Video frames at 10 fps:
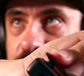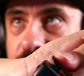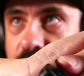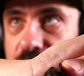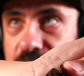
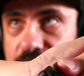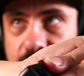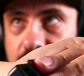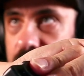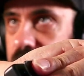the
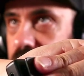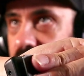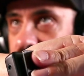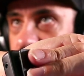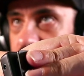receiver,
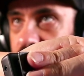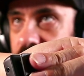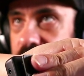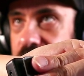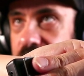whatever I want to call
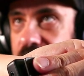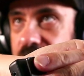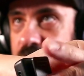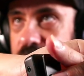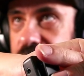it,
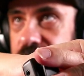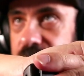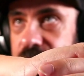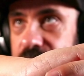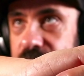has
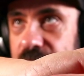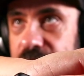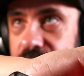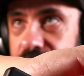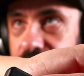
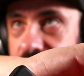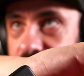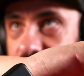linings,